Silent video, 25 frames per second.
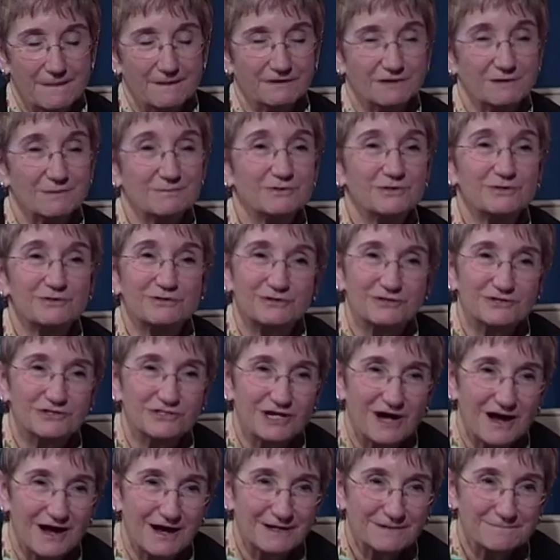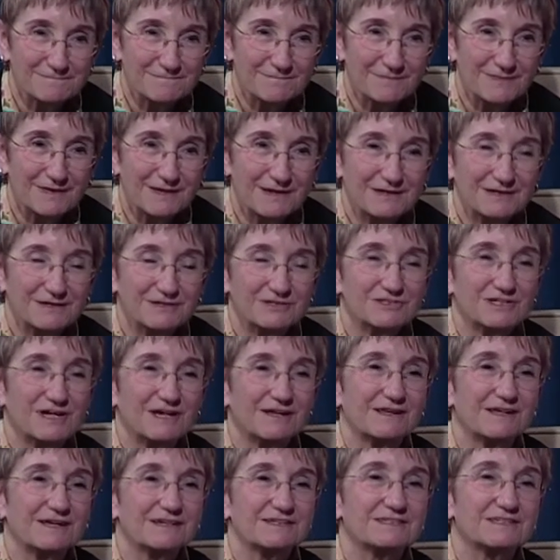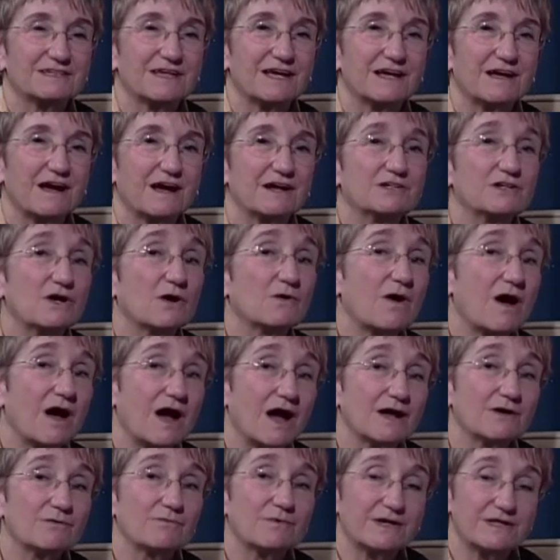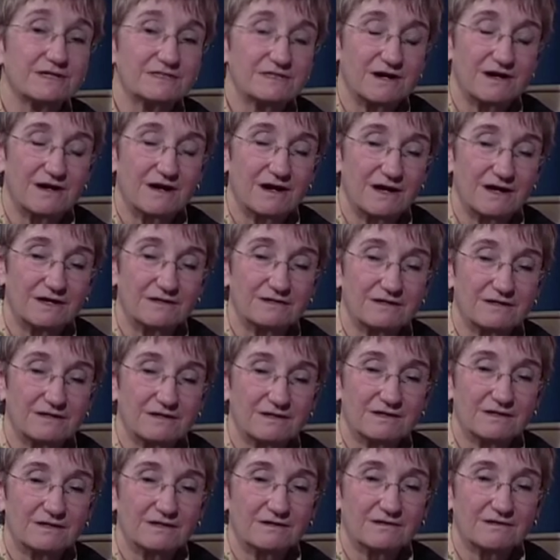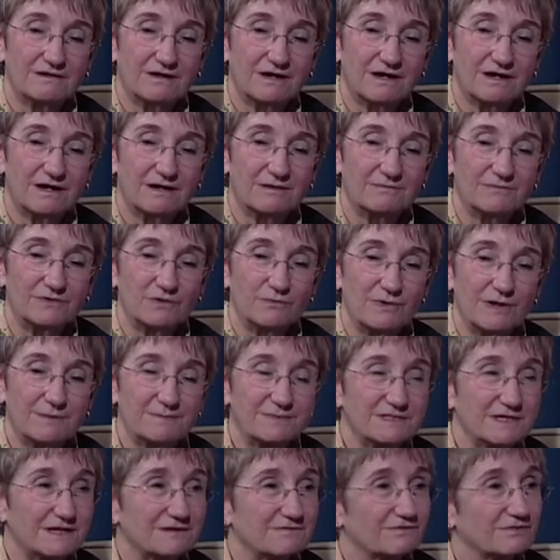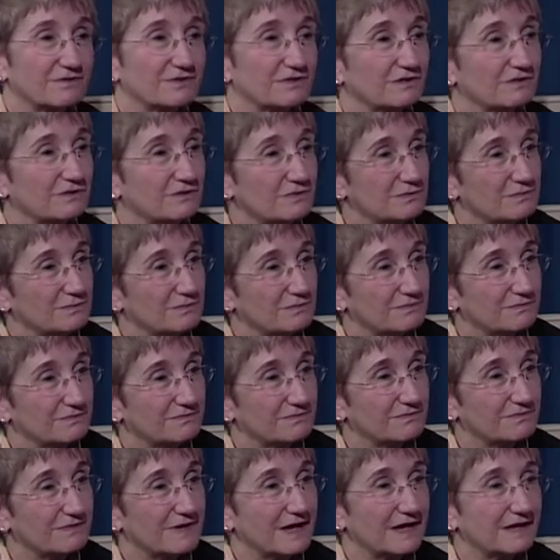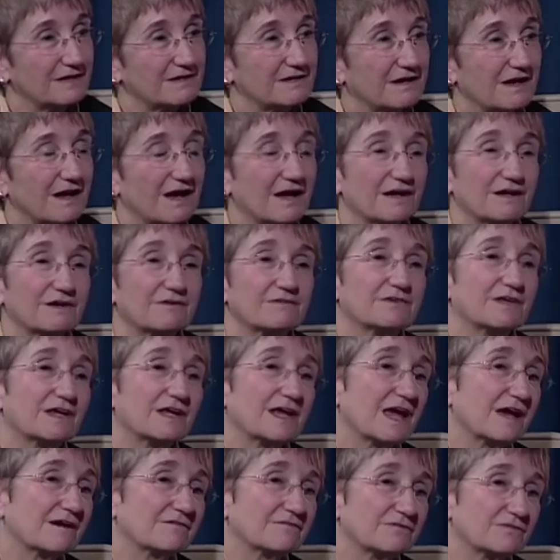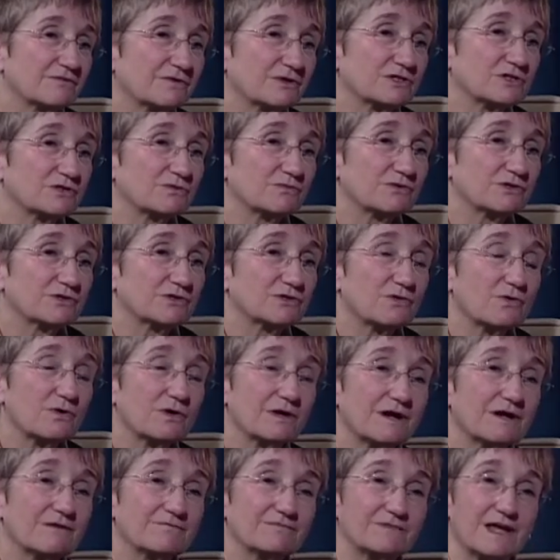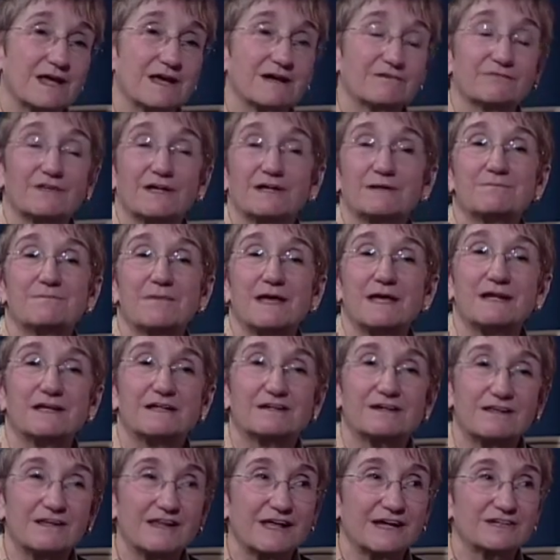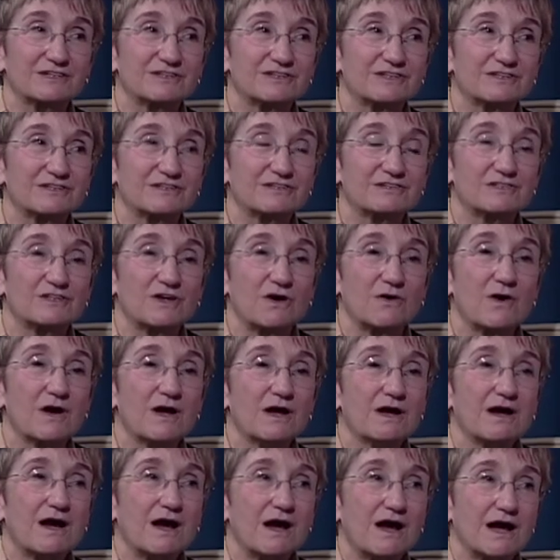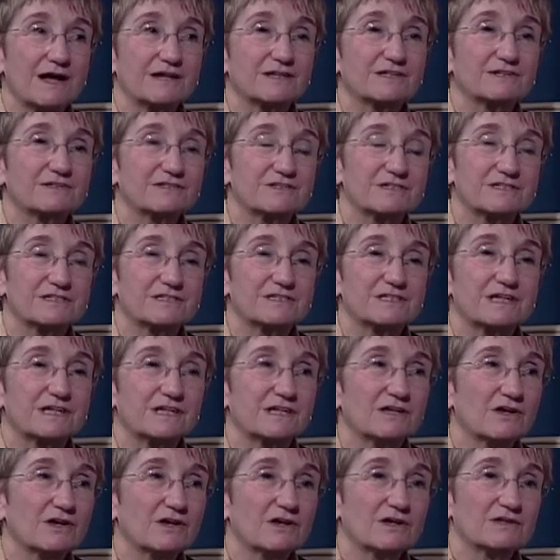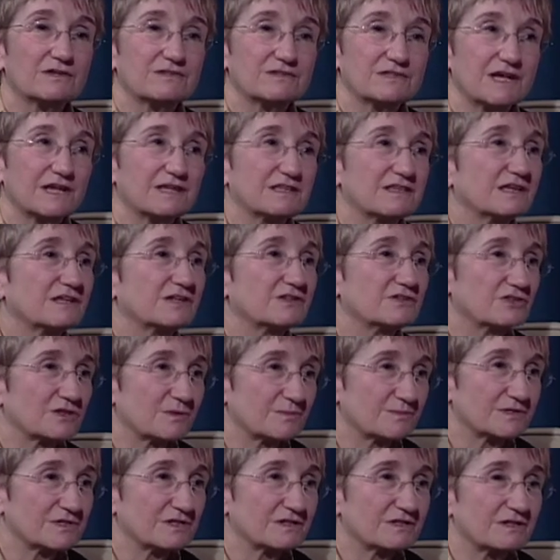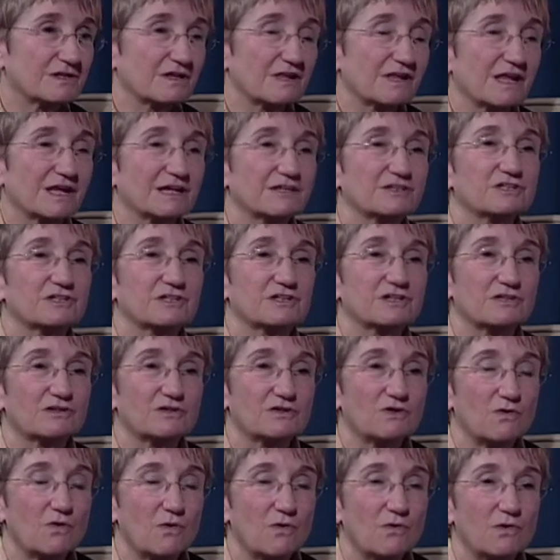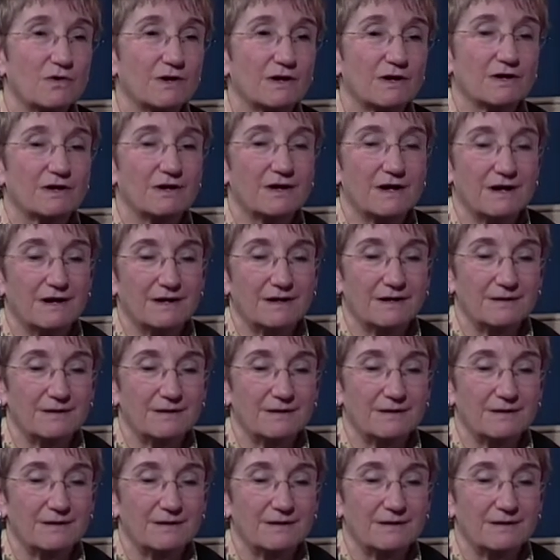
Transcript: computer shy, shall I say. I know I went on the website for the Louvre, and they have a virtual tour. They have like many collections, so I could see, say, the Egyptian collection, or